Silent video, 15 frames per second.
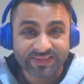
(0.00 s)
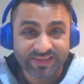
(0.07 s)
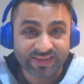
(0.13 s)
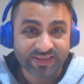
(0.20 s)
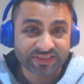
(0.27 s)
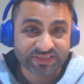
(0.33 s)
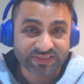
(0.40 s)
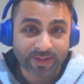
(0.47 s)

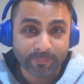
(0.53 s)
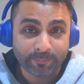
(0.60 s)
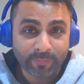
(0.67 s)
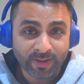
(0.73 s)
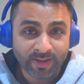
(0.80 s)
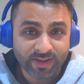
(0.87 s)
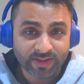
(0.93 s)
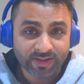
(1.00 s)
take a step
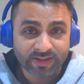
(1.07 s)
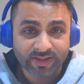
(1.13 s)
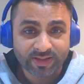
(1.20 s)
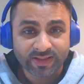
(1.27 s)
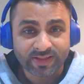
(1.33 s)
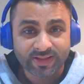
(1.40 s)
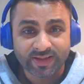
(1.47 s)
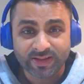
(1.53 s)
back,
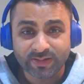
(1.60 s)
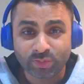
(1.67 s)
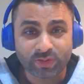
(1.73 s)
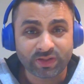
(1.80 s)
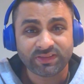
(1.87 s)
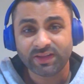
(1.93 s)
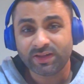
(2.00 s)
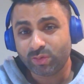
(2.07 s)
and look
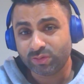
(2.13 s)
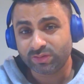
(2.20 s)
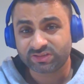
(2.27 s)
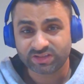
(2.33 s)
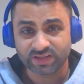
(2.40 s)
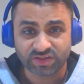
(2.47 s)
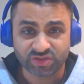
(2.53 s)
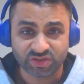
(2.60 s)
at the whole
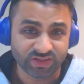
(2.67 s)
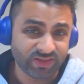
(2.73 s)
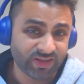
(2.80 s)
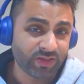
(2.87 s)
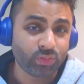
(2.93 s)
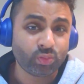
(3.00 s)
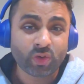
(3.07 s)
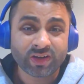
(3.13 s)
section
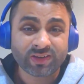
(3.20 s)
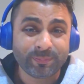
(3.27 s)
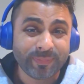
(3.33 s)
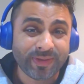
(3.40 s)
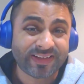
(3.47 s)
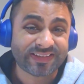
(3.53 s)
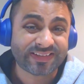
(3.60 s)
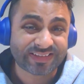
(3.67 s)
and what
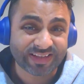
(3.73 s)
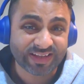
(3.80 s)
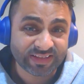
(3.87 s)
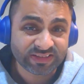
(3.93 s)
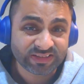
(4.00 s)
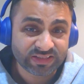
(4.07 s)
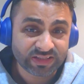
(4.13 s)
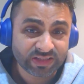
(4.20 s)
makes
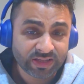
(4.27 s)
sense